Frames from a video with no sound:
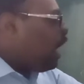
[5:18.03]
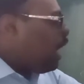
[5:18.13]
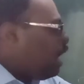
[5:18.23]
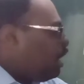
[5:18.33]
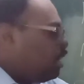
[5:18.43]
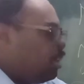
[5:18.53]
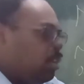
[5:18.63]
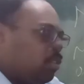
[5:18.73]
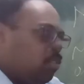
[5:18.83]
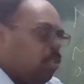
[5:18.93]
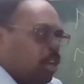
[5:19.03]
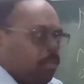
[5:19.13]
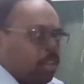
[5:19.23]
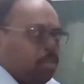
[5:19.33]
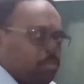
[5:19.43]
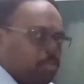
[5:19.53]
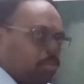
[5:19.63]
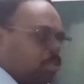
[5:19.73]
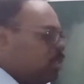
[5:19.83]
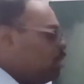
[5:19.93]
and non-living
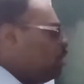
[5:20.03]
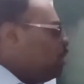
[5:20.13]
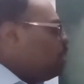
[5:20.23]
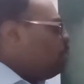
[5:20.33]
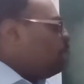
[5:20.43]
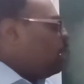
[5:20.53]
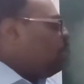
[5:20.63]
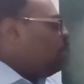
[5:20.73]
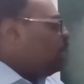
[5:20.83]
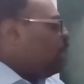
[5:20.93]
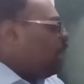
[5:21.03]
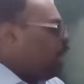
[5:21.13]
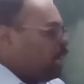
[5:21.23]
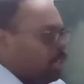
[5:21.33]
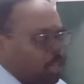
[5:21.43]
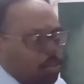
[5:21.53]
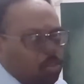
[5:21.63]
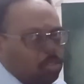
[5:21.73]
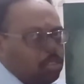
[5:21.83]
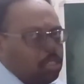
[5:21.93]
both. Whenever they are getting a
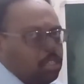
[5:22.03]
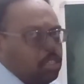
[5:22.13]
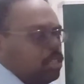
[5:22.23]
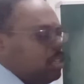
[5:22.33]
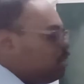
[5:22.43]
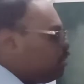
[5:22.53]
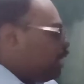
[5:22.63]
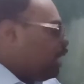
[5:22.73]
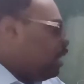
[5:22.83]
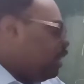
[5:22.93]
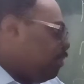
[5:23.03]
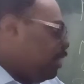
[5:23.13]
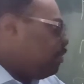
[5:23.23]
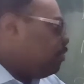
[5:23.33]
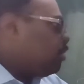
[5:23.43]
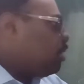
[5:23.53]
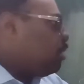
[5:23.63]
host, they are living,